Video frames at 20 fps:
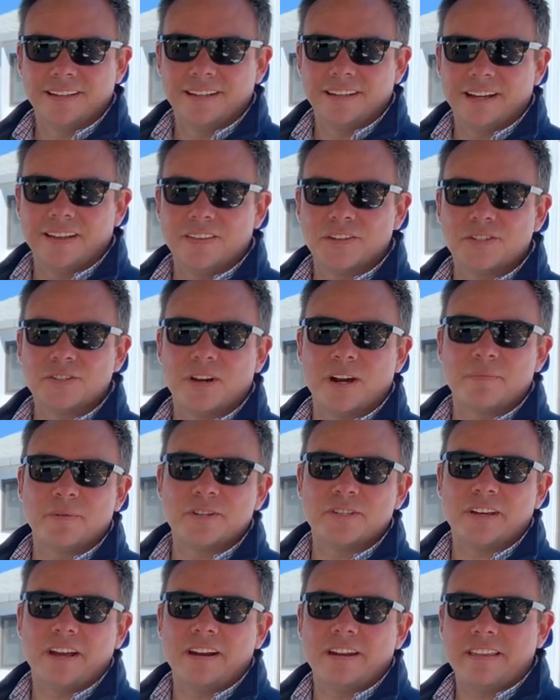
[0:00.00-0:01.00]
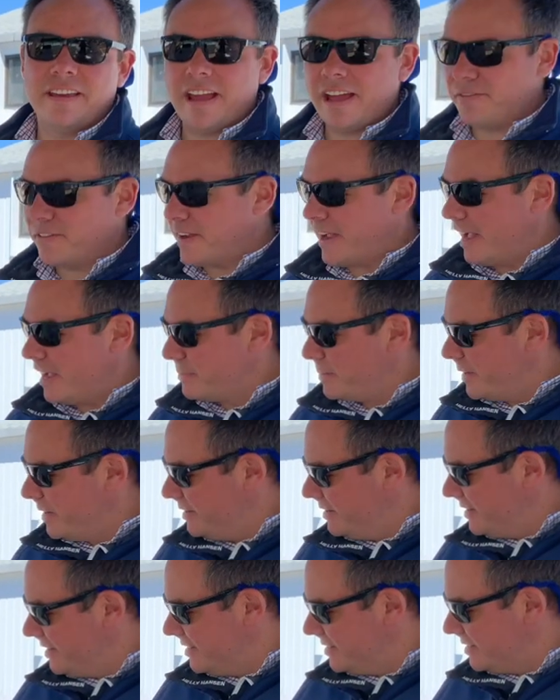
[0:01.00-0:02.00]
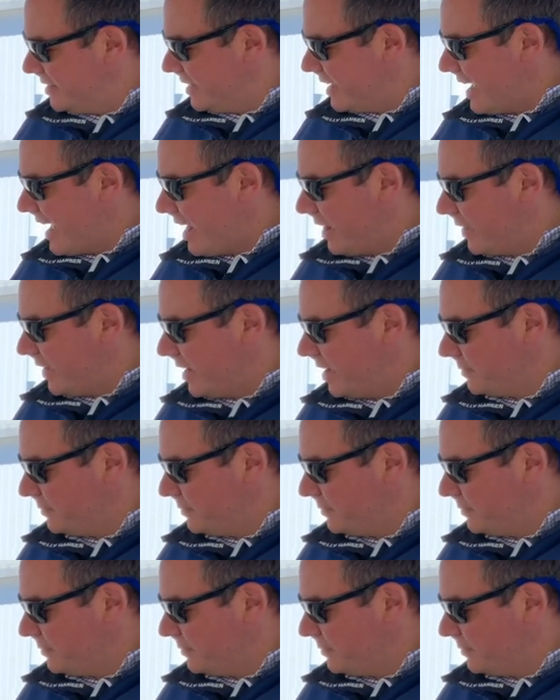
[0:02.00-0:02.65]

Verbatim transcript: On the starboard side of the aft cockpit is the galley